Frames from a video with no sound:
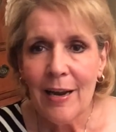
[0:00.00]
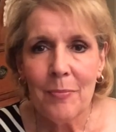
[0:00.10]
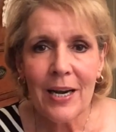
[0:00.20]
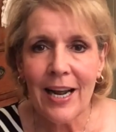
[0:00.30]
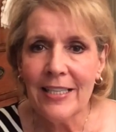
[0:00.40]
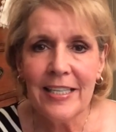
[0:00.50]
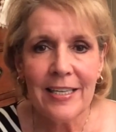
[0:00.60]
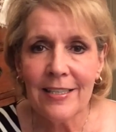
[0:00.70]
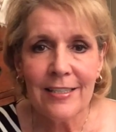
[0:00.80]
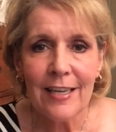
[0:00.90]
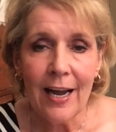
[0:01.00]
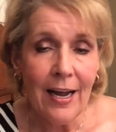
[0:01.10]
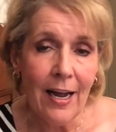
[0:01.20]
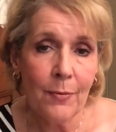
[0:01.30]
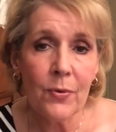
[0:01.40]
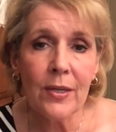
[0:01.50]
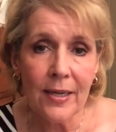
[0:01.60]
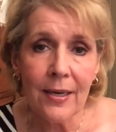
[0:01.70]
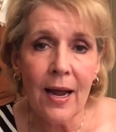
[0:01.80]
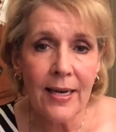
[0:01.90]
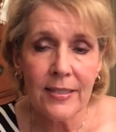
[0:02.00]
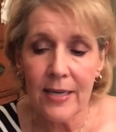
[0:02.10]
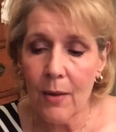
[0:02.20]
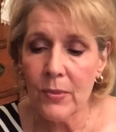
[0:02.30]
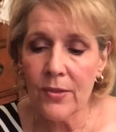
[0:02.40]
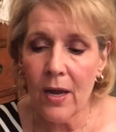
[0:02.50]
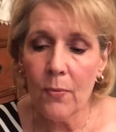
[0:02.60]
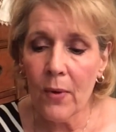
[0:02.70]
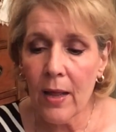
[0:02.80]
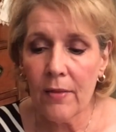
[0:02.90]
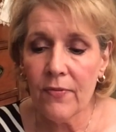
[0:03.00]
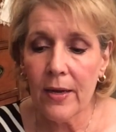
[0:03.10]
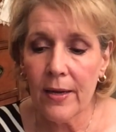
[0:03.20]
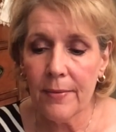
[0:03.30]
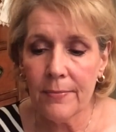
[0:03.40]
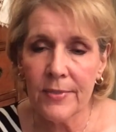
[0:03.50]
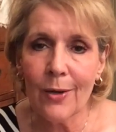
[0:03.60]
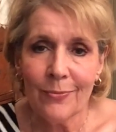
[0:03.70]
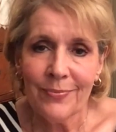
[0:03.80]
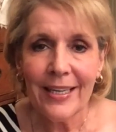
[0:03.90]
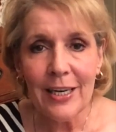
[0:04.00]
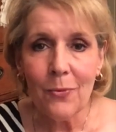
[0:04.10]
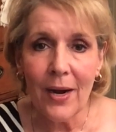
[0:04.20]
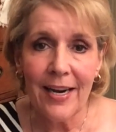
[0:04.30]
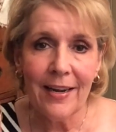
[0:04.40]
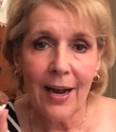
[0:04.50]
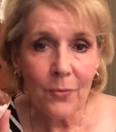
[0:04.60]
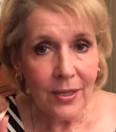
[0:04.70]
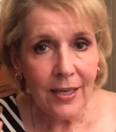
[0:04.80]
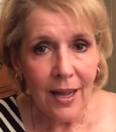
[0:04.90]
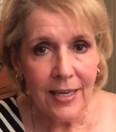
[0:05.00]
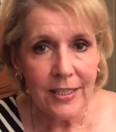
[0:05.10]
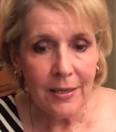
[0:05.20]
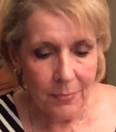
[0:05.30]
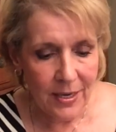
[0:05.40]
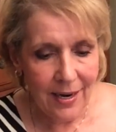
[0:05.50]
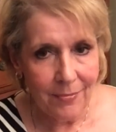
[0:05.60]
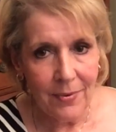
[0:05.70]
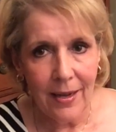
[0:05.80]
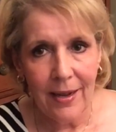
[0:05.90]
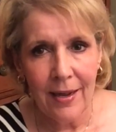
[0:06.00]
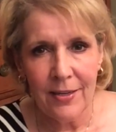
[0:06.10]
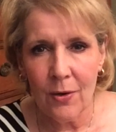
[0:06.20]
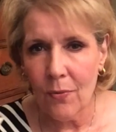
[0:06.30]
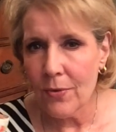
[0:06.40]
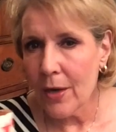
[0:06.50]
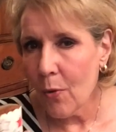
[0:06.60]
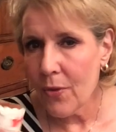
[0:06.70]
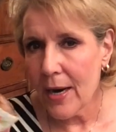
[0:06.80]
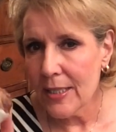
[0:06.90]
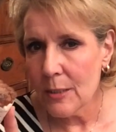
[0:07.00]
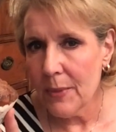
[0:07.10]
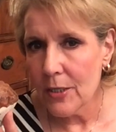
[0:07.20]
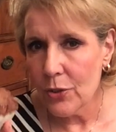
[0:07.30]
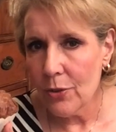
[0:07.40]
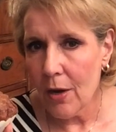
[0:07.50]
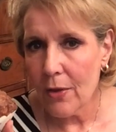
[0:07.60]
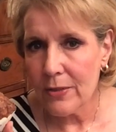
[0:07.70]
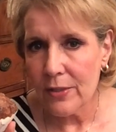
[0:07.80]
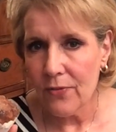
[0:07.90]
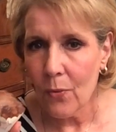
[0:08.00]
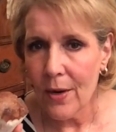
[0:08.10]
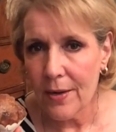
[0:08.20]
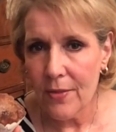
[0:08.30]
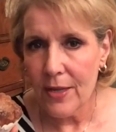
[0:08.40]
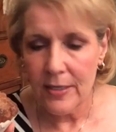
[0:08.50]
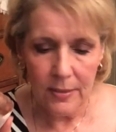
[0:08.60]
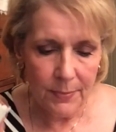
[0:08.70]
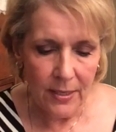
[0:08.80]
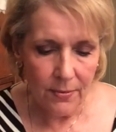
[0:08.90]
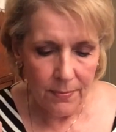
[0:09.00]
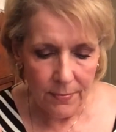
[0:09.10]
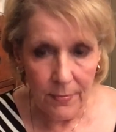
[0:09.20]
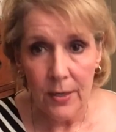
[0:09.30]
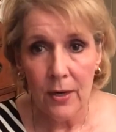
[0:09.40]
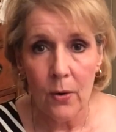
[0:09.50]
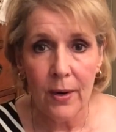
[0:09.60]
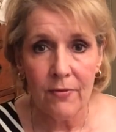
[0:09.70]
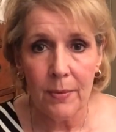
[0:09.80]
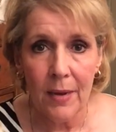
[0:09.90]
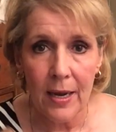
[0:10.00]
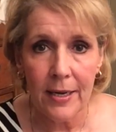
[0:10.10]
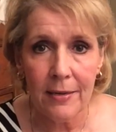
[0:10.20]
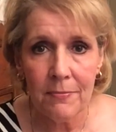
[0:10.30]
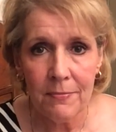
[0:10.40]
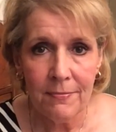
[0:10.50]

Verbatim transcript: but I didn't. I really liked it. I was thought, well, if it, so anyway, I really liked it, but I don't know that I'd spend $2 for one of these, but you know, everybody